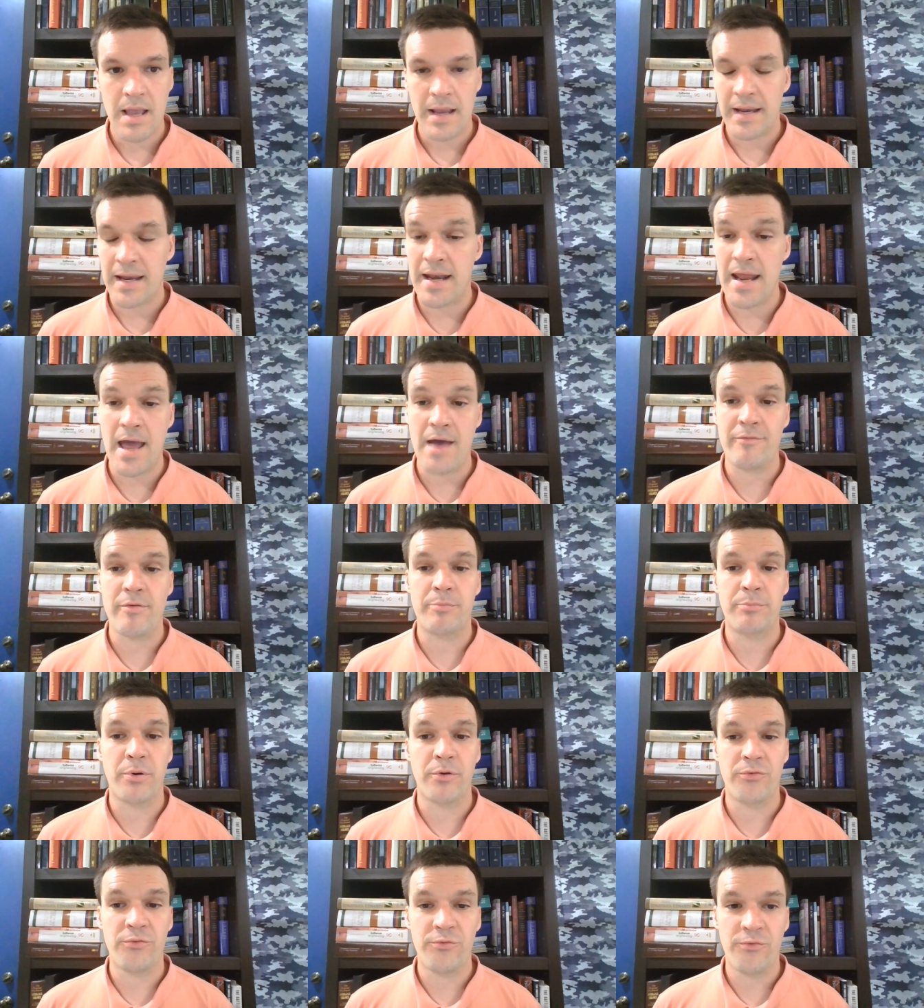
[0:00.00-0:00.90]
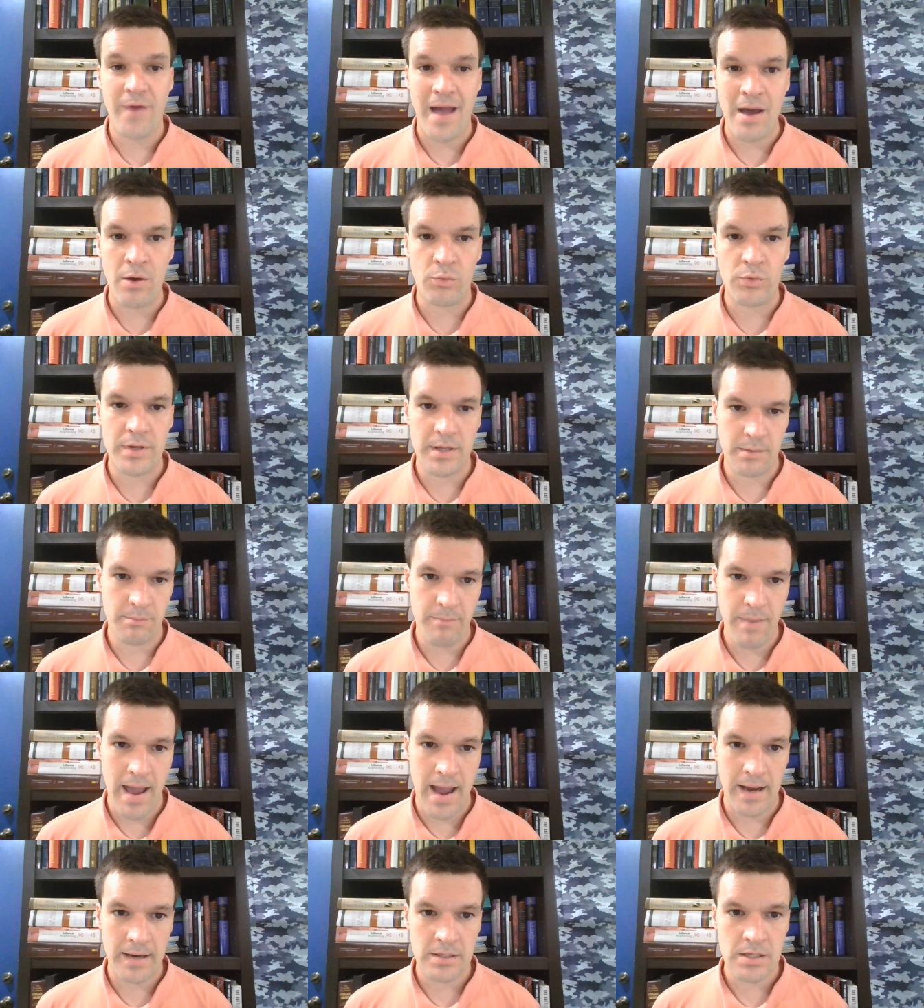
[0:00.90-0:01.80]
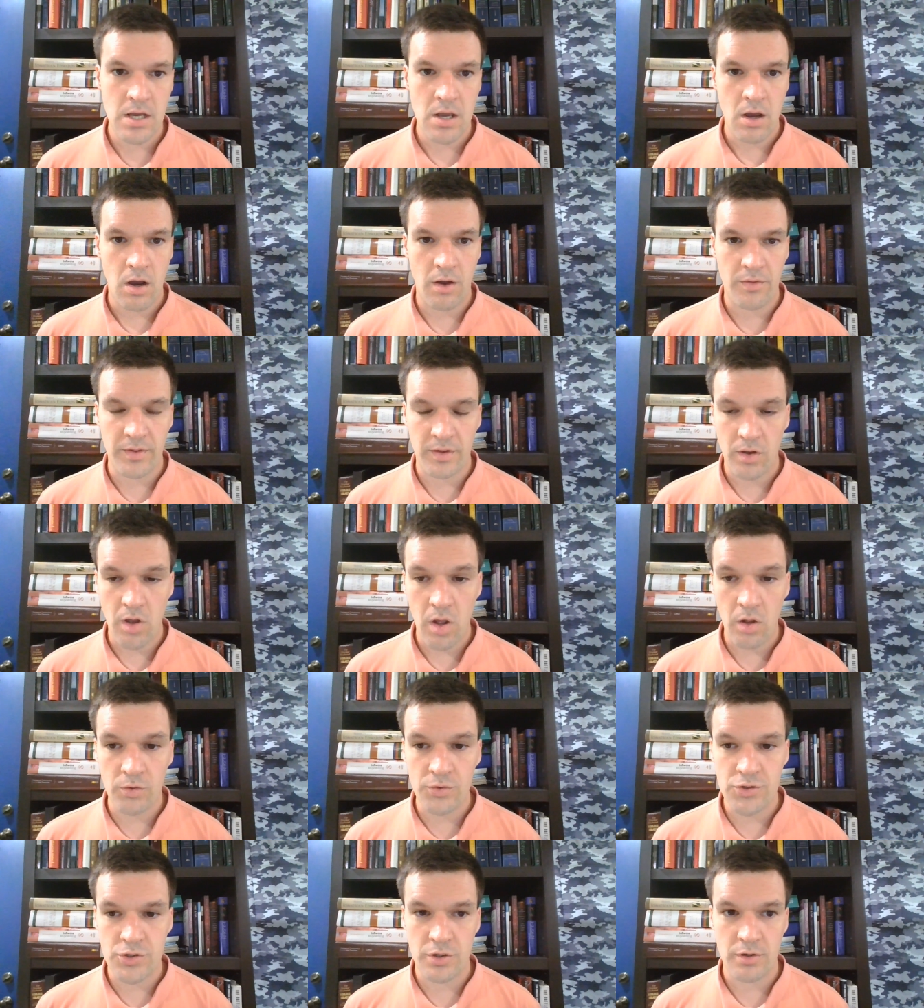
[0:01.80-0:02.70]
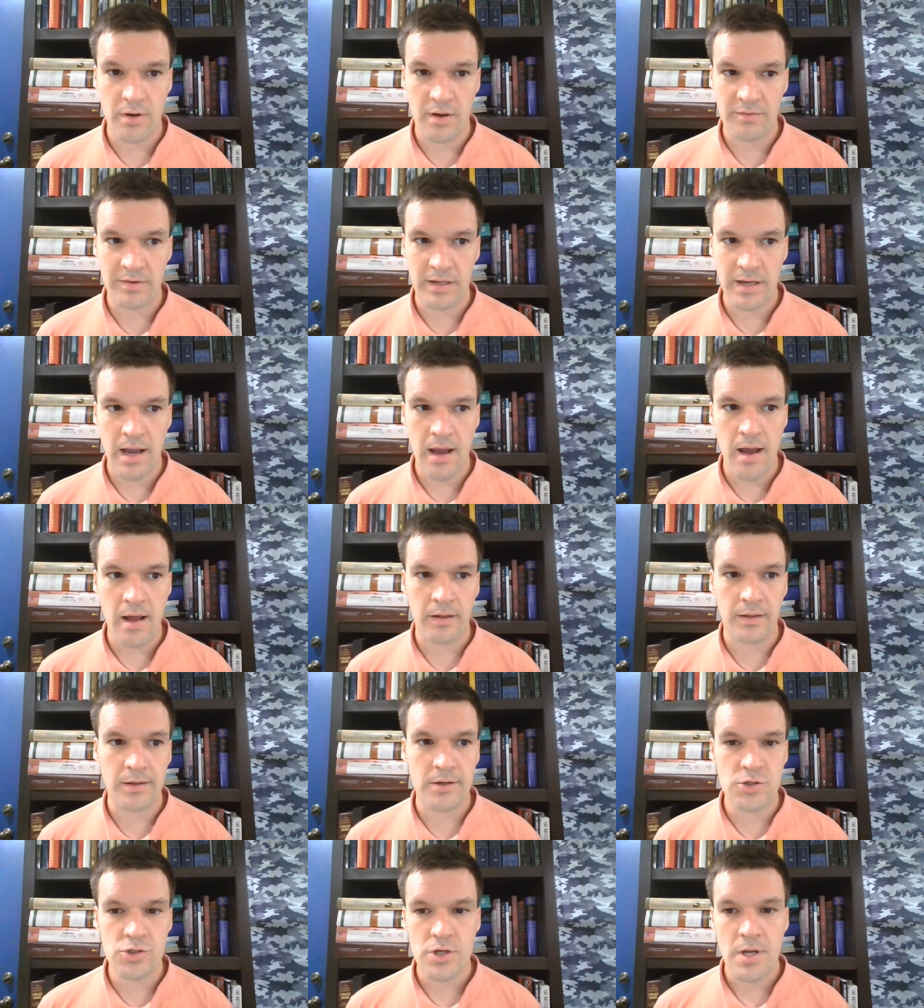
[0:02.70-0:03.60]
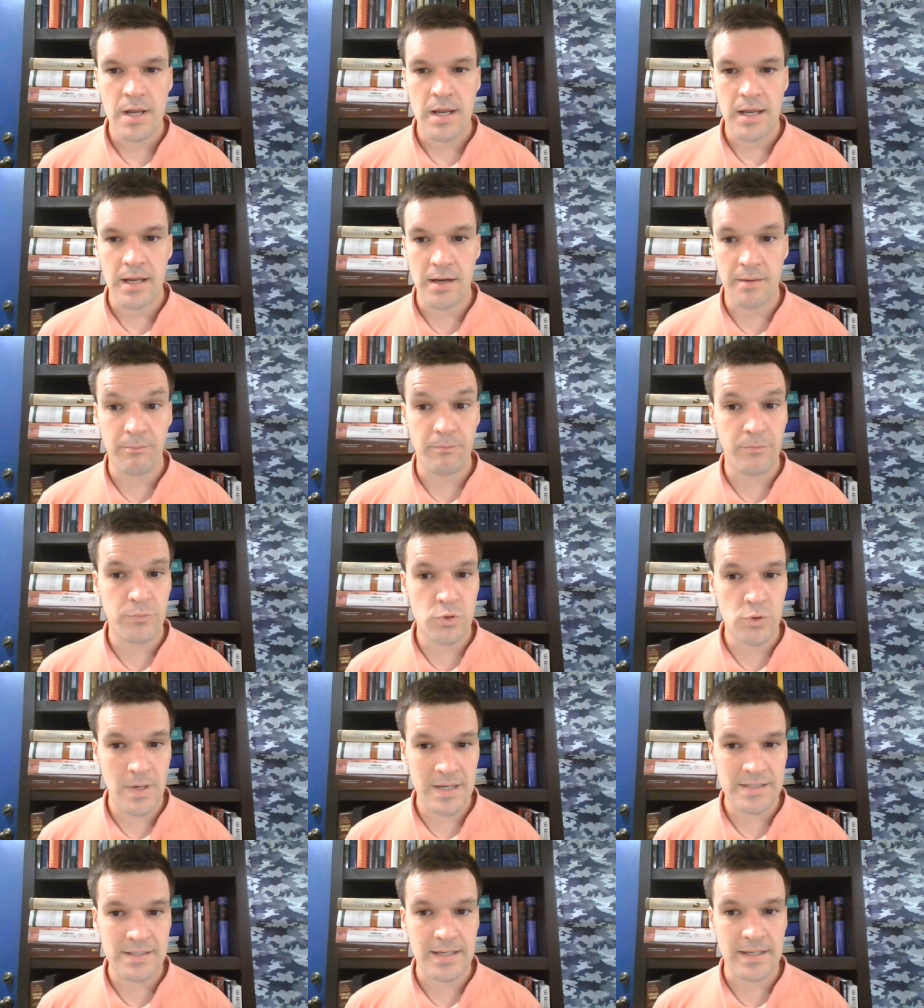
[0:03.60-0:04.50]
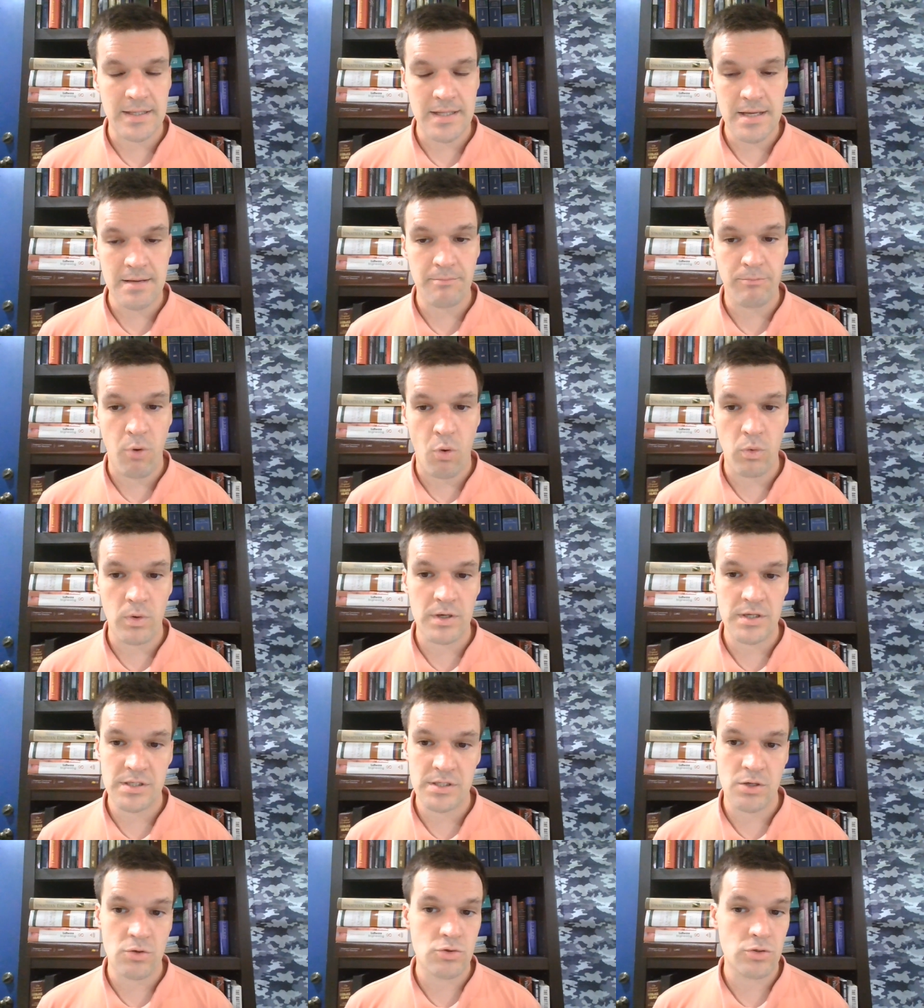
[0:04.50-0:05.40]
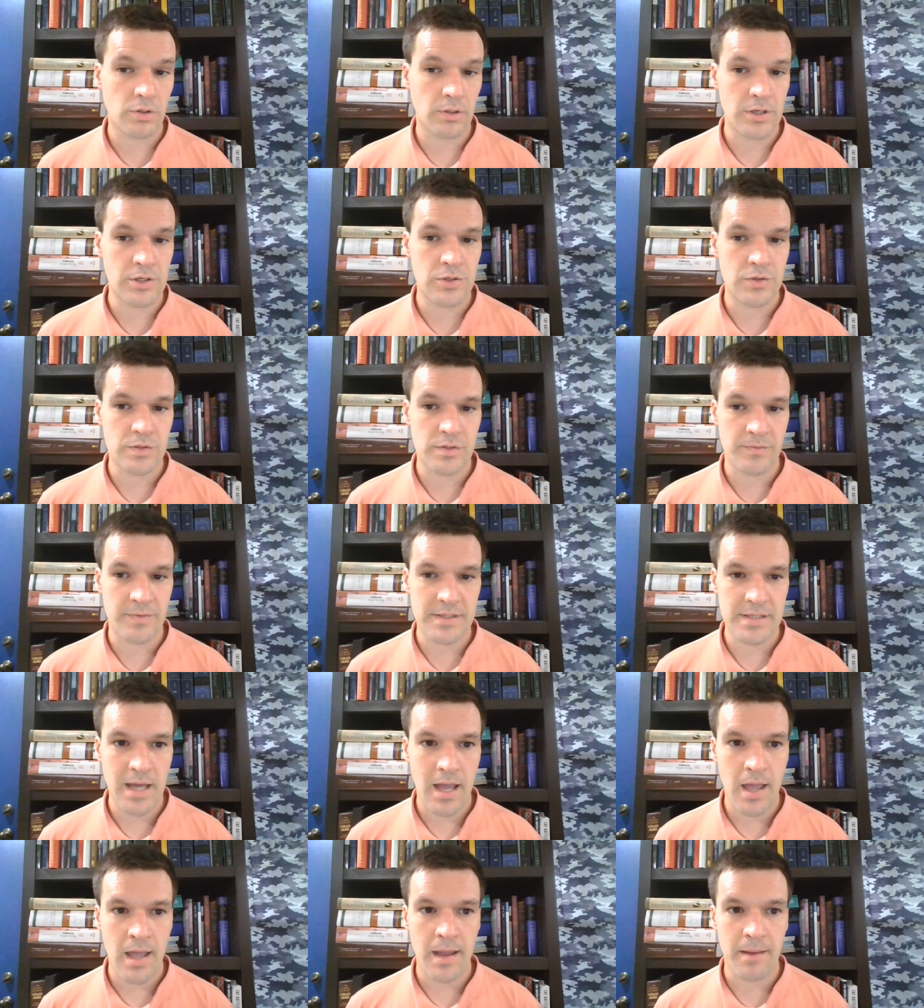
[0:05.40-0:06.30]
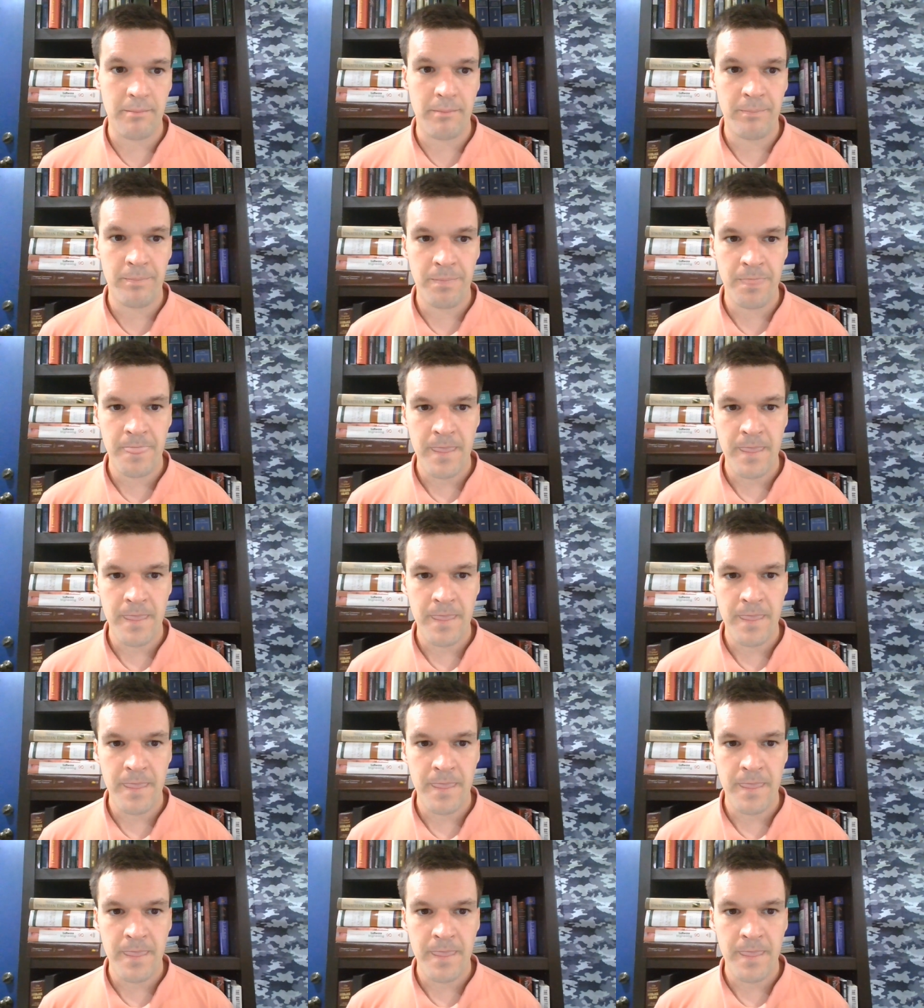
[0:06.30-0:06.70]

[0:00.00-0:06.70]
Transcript: can have a profound impact on the culture of a college in addressing the important social issues of the time.